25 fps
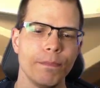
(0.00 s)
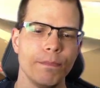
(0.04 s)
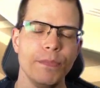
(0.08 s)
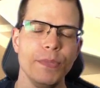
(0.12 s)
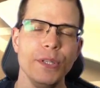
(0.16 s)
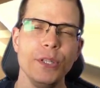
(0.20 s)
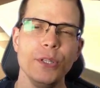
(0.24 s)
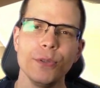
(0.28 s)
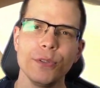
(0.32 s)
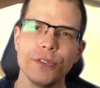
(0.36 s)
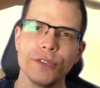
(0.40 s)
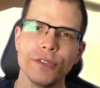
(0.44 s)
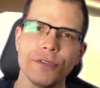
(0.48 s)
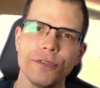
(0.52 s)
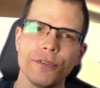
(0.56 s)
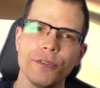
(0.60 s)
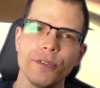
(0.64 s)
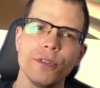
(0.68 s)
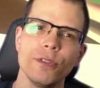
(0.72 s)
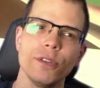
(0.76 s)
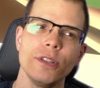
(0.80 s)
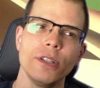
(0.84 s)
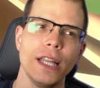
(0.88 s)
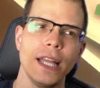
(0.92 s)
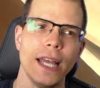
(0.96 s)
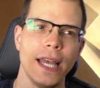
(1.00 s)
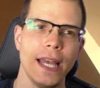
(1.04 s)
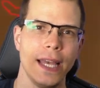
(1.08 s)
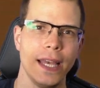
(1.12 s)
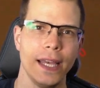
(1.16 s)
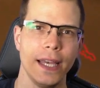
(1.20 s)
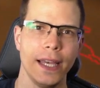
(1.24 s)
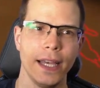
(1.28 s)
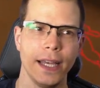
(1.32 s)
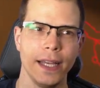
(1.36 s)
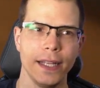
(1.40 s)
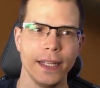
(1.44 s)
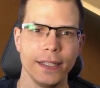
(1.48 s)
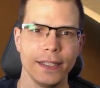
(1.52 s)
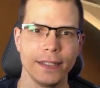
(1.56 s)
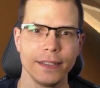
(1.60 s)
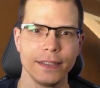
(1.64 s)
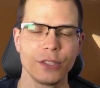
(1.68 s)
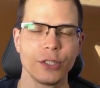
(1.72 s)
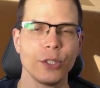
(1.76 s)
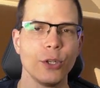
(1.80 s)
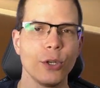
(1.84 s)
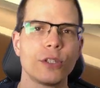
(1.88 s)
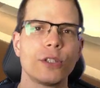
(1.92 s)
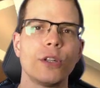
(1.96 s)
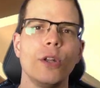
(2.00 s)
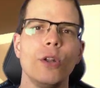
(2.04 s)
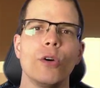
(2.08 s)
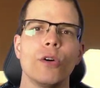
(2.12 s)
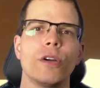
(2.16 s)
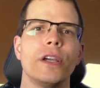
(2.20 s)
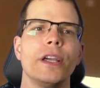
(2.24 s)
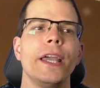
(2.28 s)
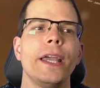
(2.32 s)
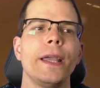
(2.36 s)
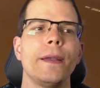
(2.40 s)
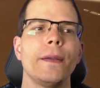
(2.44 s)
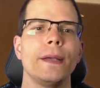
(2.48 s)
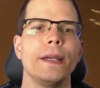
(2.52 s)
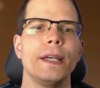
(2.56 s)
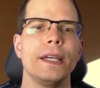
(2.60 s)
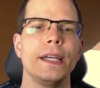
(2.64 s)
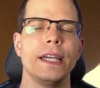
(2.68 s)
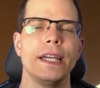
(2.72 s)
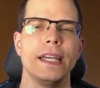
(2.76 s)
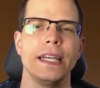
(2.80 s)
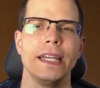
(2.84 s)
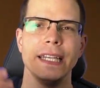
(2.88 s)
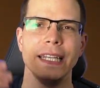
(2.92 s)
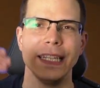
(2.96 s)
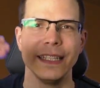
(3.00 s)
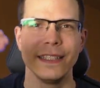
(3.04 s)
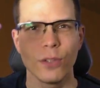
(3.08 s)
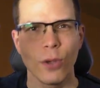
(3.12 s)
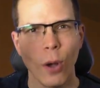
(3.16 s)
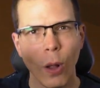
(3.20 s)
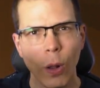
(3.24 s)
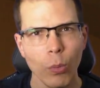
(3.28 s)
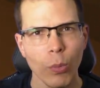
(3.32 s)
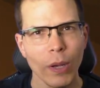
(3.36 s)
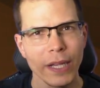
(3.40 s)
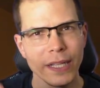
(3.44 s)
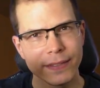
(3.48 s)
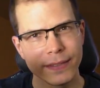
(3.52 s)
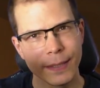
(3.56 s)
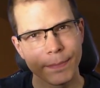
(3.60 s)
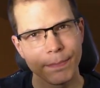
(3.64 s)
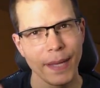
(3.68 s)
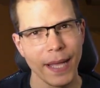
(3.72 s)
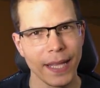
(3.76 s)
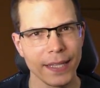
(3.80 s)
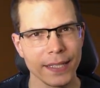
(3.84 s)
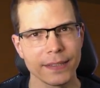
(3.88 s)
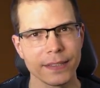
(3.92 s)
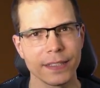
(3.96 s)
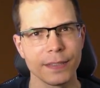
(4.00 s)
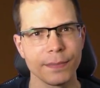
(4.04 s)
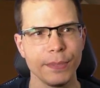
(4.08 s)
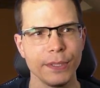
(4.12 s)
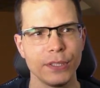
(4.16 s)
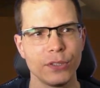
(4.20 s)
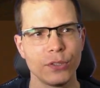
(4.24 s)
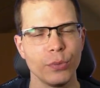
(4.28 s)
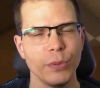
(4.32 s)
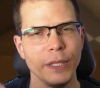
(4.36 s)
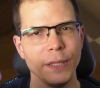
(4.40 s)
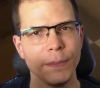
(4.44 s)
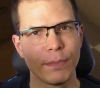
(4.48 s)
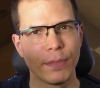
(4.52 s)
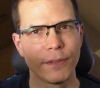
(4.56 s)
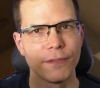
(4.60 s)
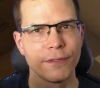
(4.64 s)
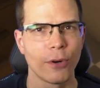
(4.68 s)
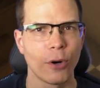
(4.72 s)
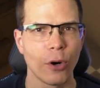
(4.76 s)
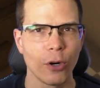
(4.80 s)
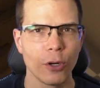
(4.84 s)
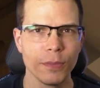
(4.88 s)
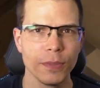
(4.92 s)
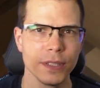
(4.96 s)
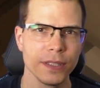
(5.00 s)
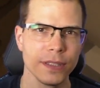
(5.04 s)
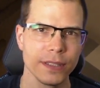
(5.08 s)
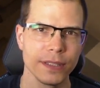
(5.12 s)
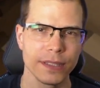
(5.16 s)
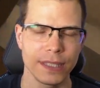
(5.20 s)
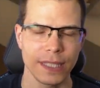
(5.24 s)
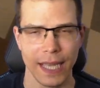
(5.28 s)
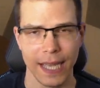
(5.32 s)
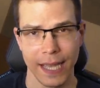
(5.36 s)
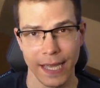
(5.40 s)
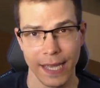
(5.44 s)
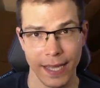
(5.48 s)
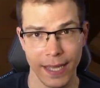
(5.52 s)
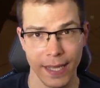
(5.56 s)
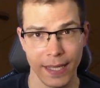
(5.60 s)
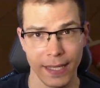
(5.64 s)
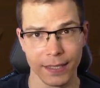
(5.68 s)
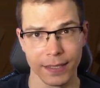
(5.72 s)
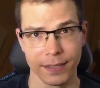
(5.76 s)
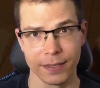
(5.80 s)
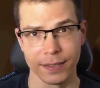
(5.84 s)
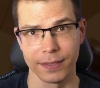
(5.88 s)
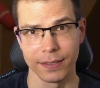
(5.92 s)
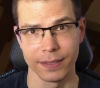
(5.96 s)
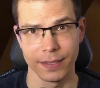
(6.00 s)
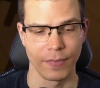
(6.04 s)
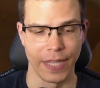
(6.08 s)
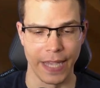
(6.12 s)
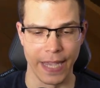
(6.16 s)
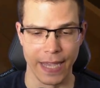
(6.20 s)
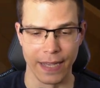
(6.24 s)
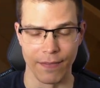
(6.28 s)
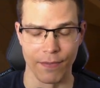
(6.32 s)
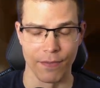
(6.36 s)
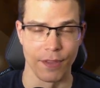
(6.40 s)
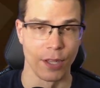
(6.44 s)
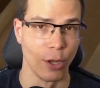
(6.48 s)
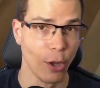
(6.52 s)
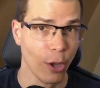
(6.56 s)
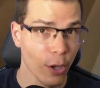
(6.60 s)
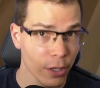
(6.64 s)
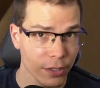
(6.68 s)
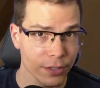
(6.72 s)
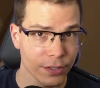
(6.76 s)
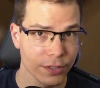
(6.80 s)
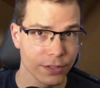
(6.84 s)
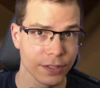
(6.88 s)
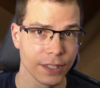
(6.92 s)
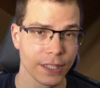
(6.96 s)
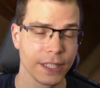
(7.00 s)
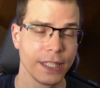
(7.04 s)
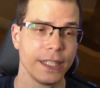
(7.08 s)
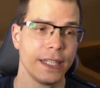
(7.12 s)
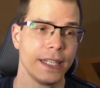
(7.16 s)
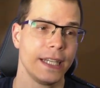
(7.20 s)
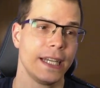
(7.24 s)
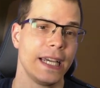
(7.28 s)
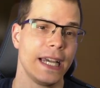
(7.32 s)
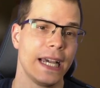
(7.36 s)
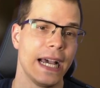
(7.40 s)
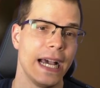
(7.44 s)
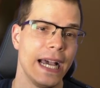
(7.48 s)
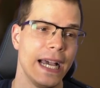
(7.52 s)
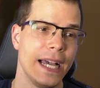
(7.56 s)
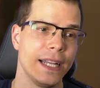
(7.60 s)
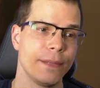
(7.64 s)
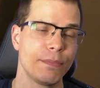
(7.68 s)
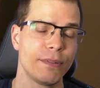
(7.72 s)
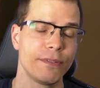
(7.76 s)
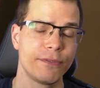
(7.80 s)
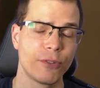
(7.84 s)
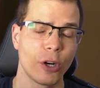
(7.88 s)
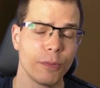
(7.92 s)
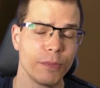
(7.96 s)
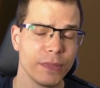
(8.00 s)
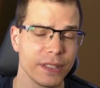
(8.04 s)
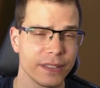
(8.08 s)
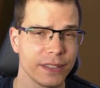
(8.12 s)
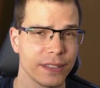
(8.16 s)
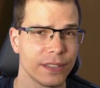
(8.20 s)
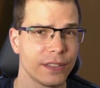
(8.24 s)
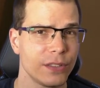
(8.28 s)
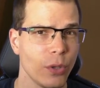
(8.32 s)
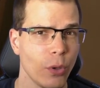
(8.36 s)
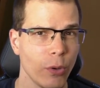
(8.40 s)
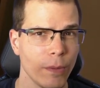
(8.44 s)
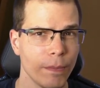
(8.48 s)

beautiful and good looking. It's always a balance between performance and the looks. And performance is so